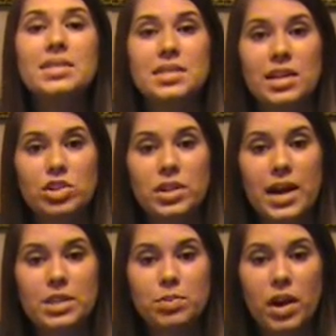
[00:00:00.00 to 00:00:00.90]

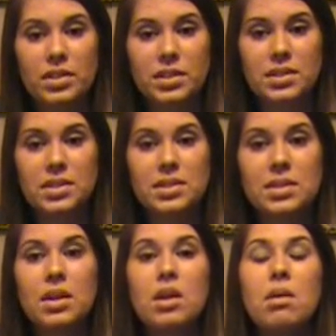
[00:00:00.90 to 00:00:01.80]
standardize
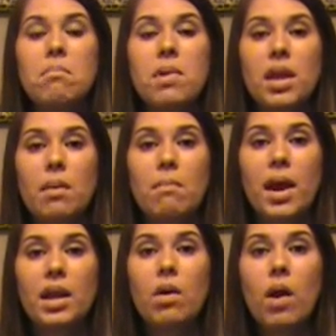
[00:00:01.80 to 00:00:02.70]
processes, making medical